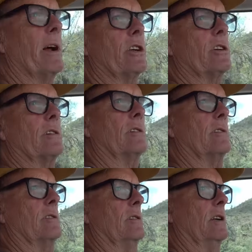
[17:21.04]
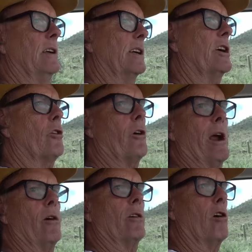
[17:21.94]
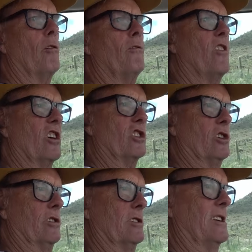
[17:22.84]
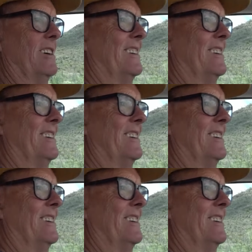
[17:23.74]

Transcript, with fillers: much carry out all functions,